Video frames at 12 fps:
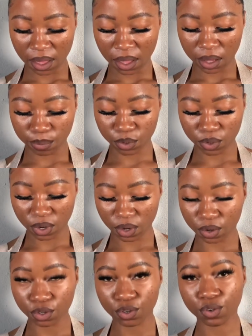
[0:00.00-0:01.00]
I'm just gonna
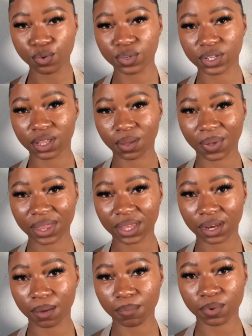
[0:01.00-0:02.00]
continue using the one that
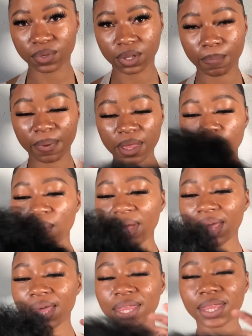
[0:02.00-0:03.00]
I'm using. By the
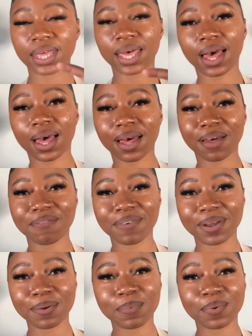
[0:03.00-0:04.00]
way, they are
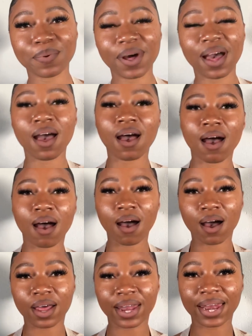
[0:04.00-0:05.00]
available
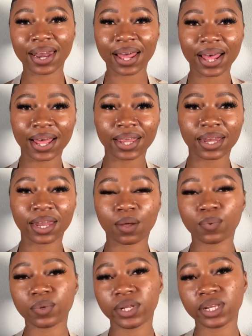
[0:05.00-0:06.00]
online. I
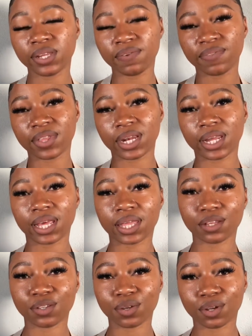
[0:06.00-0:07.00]
will leave the link
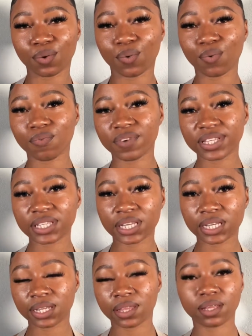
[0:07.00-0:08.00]
that you can go
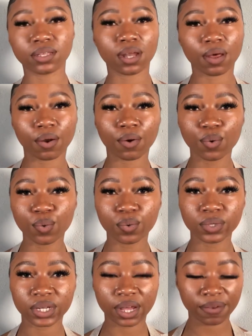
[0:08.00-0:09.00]
visit. There's a lot of cool
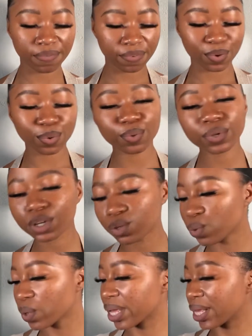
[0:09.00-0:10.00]
stuff, cool
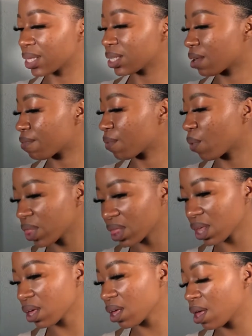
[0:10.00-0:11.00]
natural hair stuff on there.